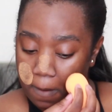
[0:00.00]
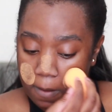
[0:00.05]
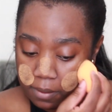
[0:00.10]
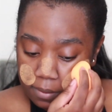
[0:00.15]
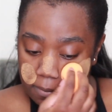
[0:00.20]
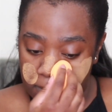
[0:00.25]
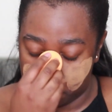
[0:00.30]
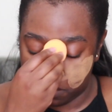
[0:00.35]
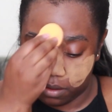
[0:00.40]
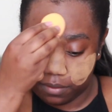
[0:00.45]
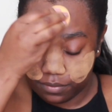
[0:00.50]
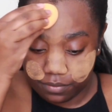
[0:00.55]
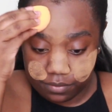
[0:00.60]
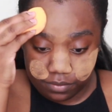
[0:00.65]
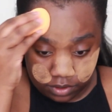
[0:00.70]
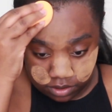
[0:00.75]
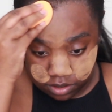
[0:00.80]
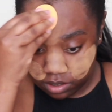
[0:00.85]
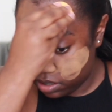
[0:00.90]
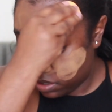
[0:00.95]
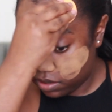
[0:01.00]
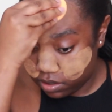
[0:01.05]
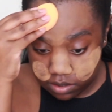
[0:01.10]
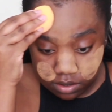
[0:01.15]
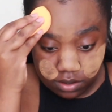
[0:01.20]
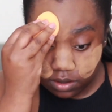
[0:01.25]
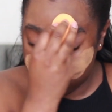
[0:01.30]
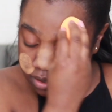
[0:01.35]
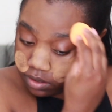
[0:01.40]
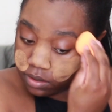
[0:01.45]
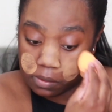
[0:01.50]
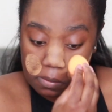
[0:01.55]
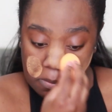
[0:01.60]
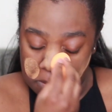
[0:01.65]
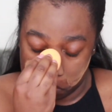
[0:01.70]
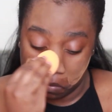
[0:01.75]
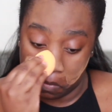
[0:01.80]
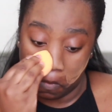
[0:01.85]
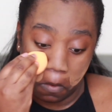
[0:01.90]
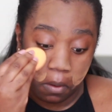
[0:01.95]
and then pop this bad boy all
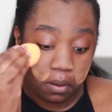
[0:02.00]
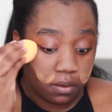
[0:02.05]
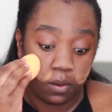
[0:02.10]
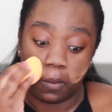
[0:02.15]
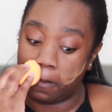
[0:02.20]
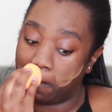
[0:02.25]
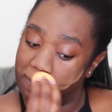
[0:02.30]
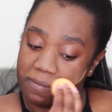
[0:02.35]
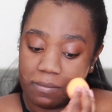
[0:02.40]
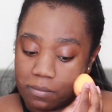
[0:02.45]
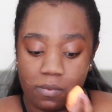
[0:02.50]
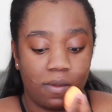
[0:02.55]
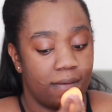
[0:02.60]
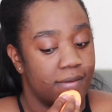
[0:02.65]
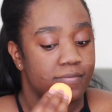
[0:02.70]
over my face.